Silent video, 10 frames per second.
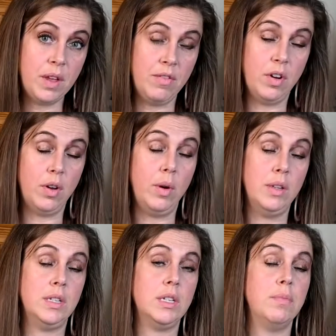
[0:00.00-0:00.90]
a very
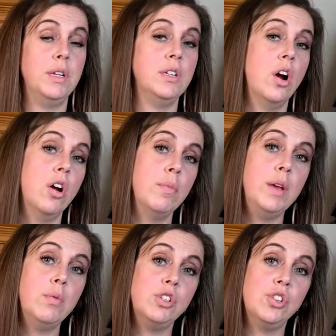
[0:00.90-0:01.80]
well-disciplined
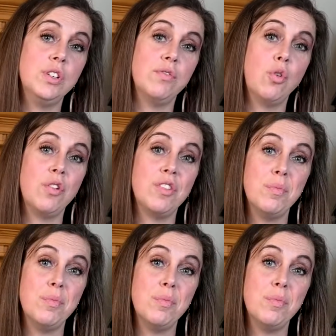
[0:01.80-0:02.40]
army, which is of course